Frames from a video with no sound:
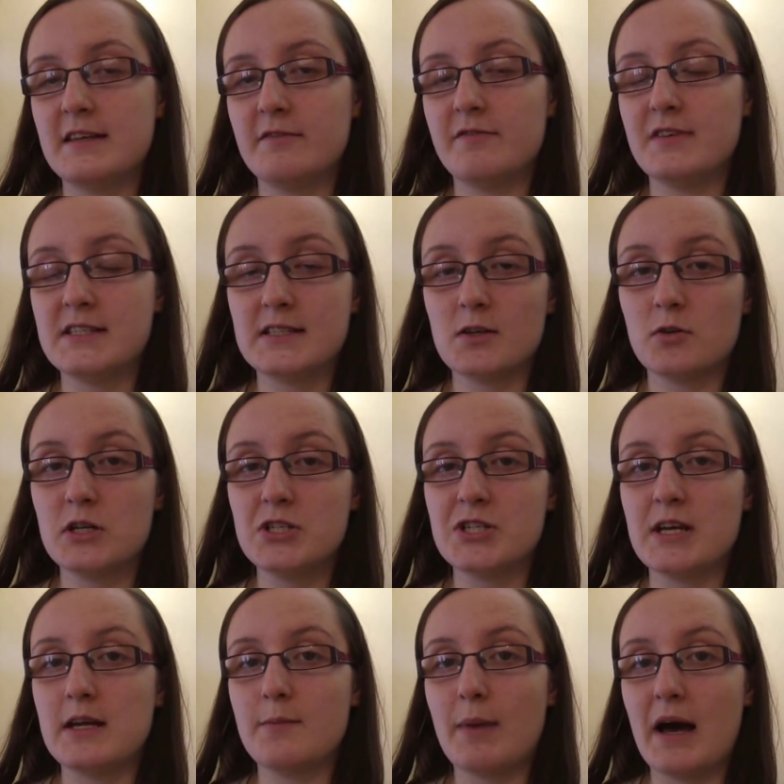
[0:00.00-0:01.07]

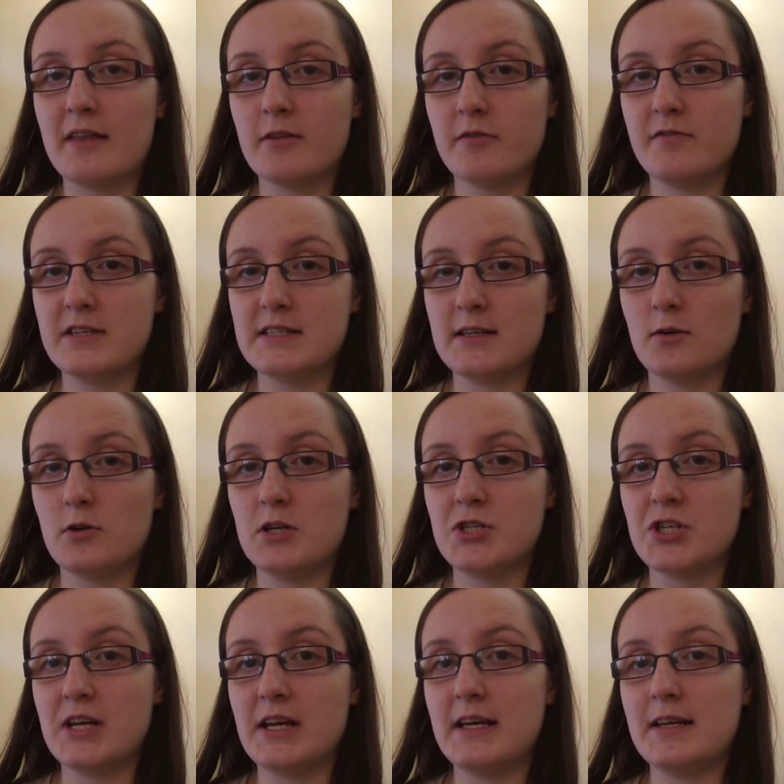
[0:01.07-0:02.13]
physiology,
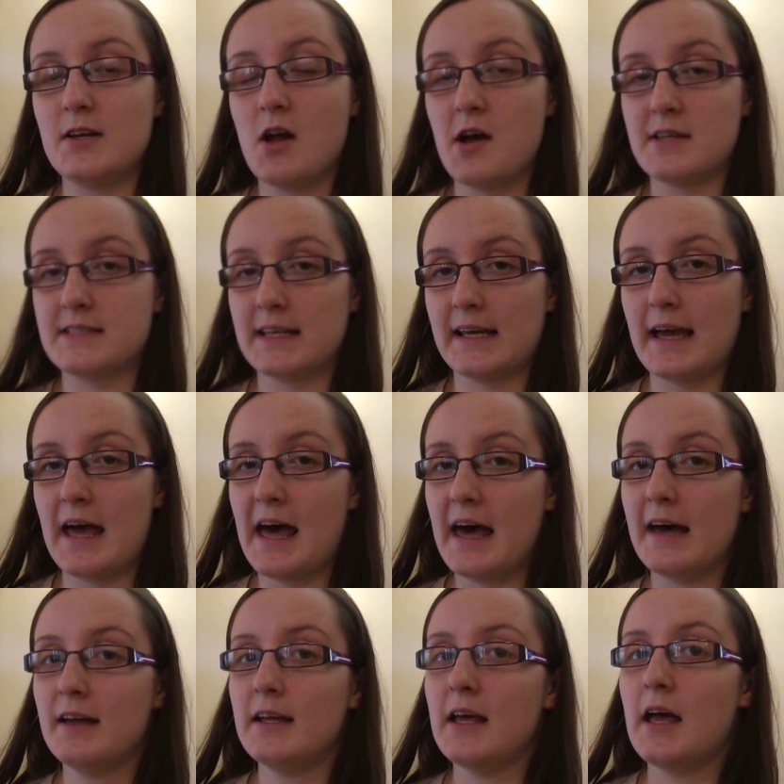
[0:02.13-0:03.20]
pathophysiology, nursing
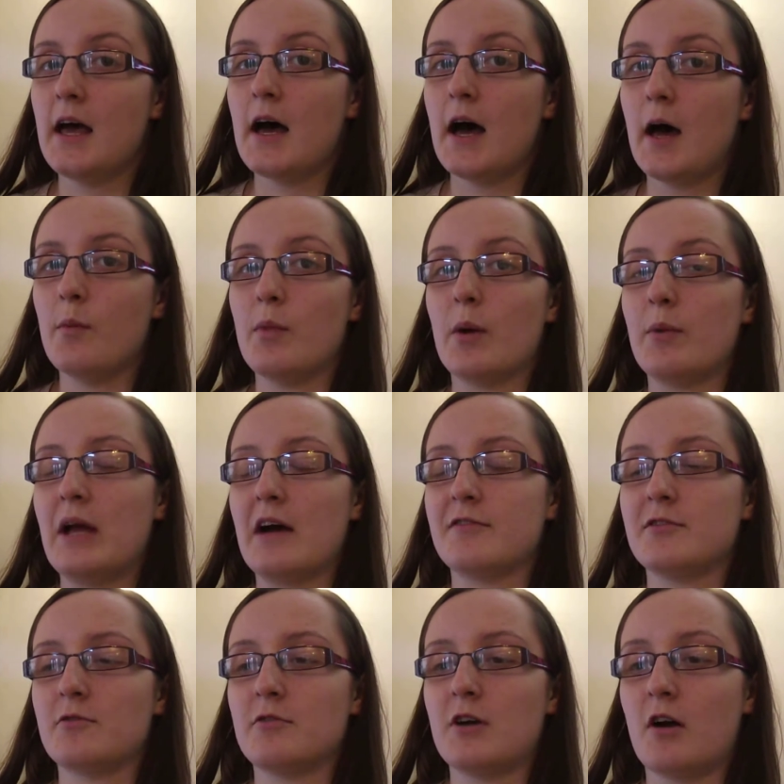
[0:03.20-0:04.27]
care, that we
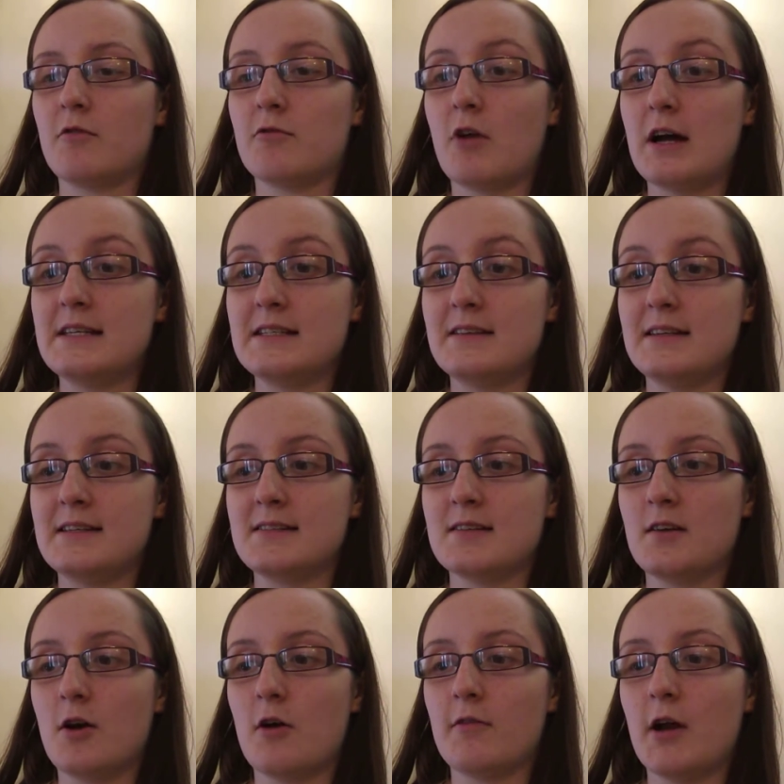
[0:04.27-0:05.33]
have to write in these
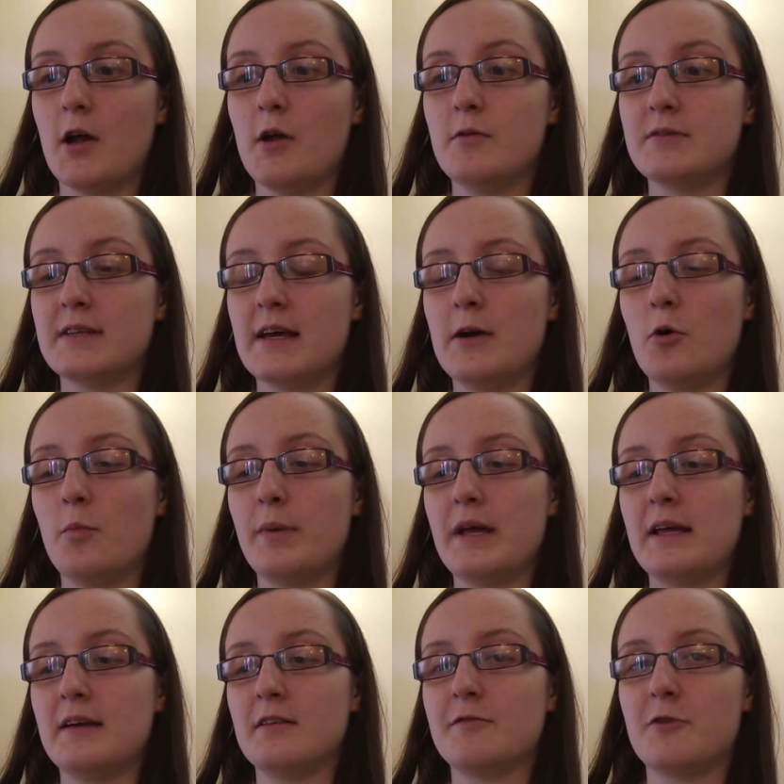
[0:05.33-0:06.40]
scenarios. It will
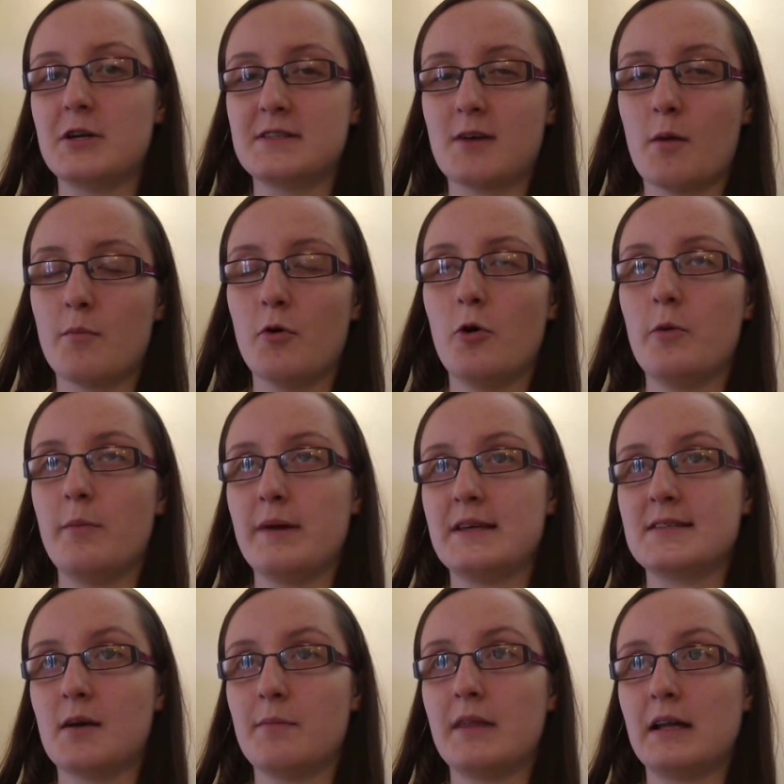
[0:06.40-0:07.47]
be, for example, it will be
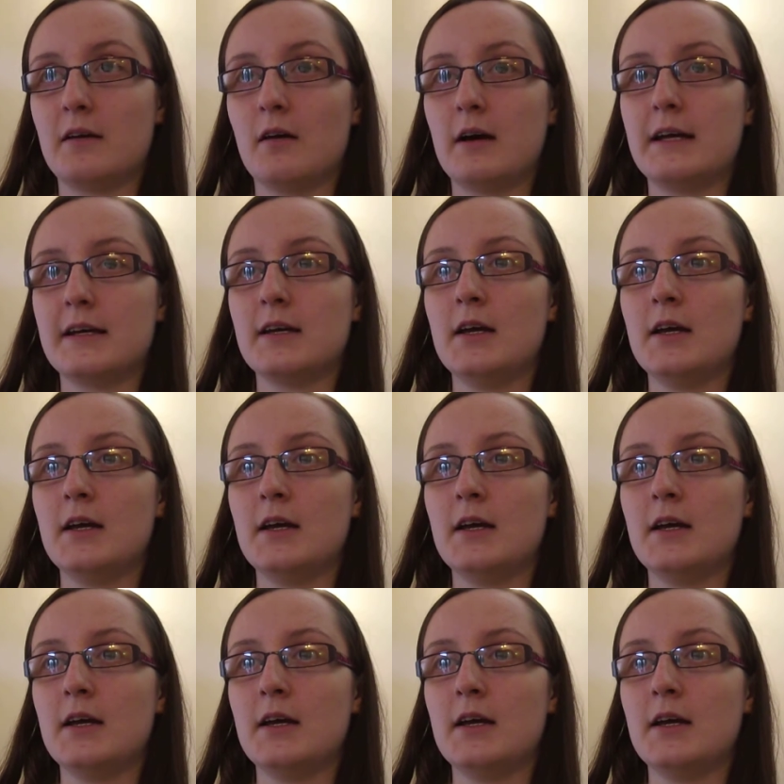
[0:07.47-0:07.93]
something like,